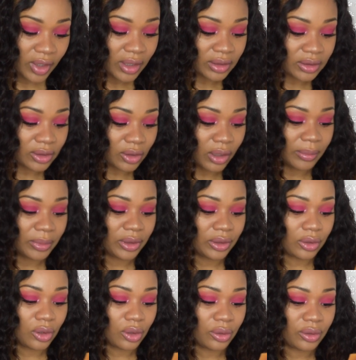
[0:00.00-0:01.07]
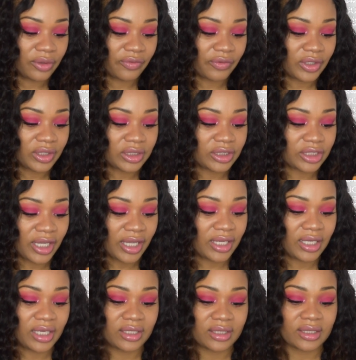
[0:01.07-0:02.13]
So I'm gonna go, the first
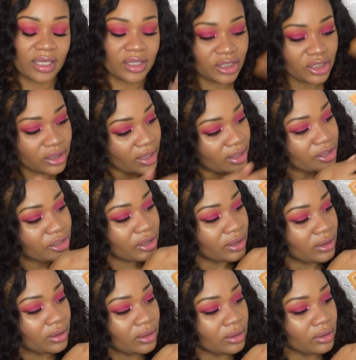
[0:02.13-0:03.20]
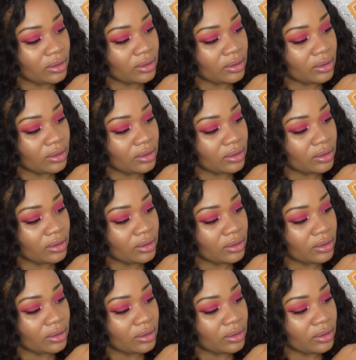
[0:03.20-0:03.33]
shade is Sensation,